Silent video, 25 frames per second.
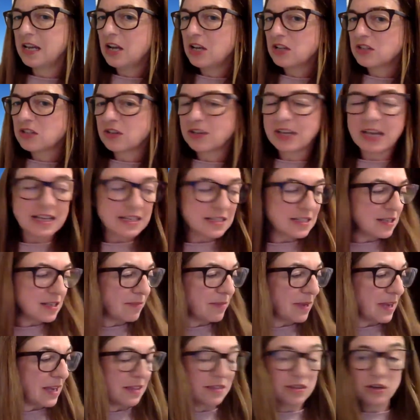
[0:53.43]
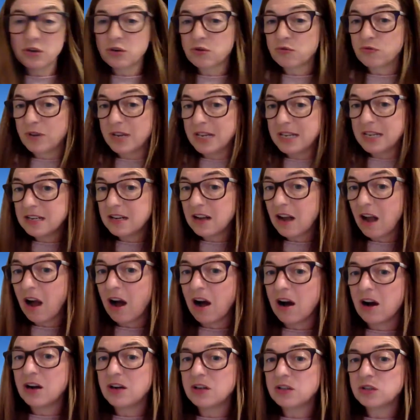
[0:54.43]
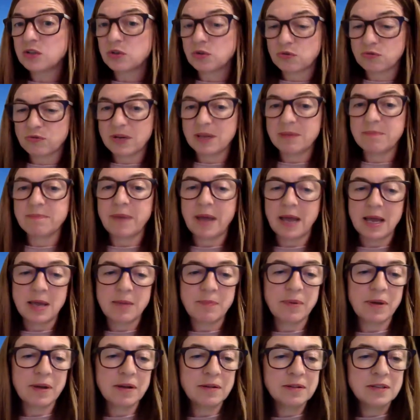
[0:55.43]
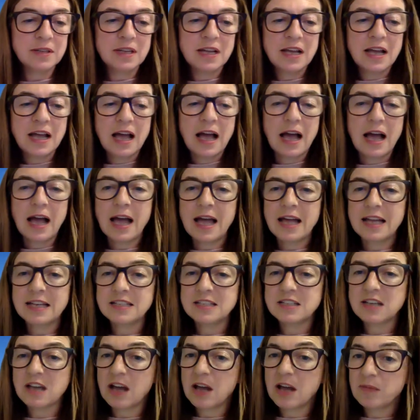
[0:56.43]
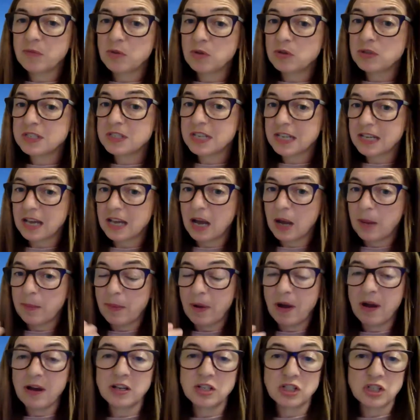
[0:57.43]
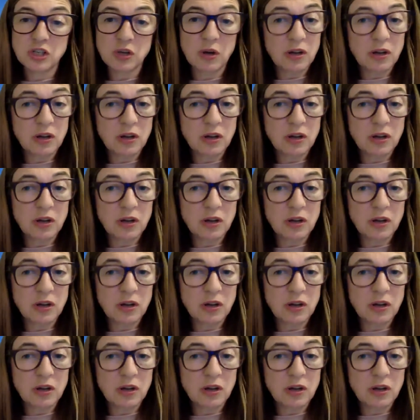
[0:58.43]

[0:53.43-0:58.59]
So get some either green card or green paper, and you stick it up behind you.